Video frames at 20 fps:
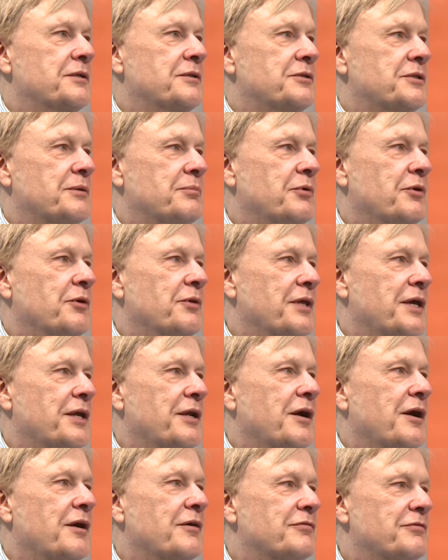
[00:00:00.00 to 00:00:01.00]
to pull that
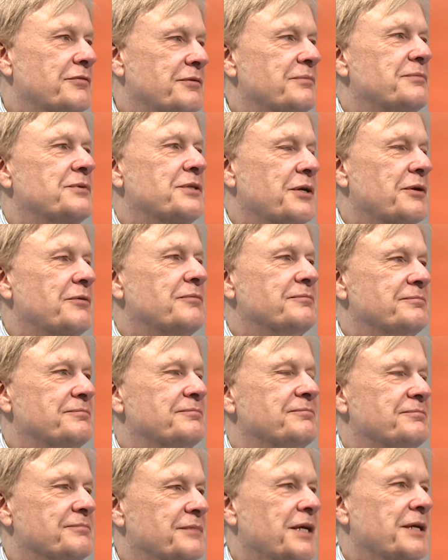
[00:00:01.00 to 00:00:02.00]
off. So,
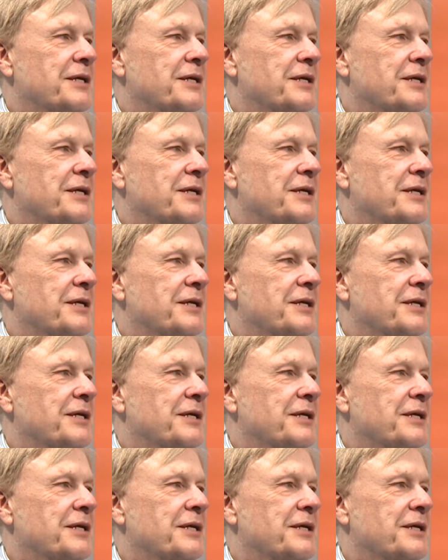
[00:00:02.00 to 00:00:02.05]
yeah.